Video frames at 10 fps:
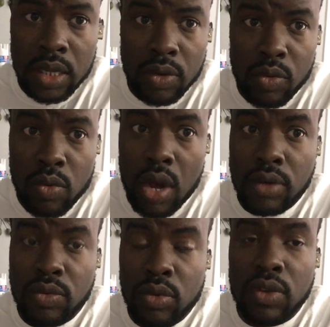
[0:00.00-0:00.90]

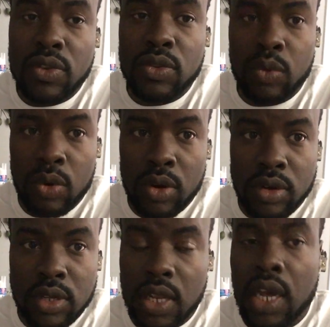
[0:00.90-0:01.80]
one was
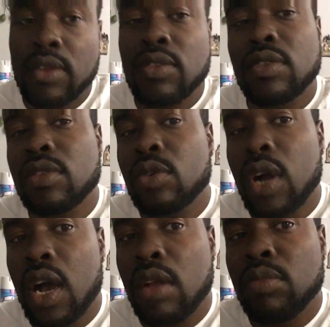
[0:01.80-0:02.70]
toward that
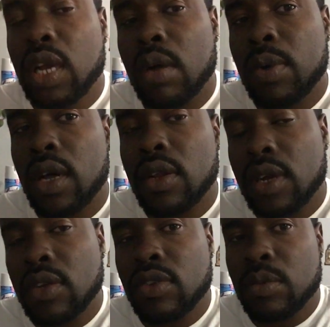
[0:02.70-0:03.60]
so-called mega mart
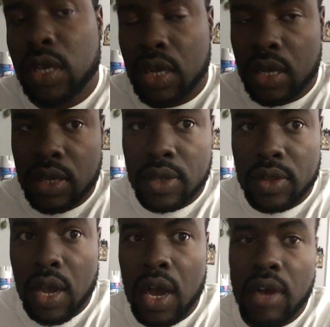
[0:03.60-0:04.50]
down in Jamaica there.
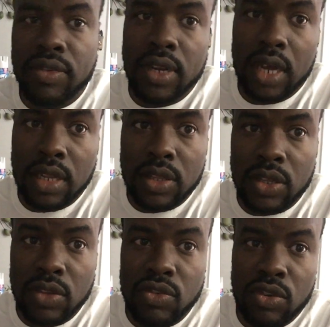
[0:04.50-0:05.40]
Half of that
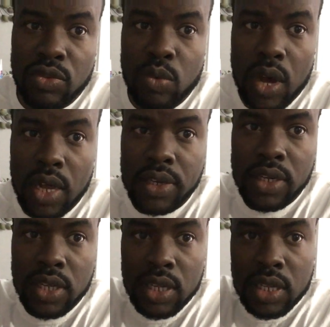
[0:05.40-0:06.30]
is just one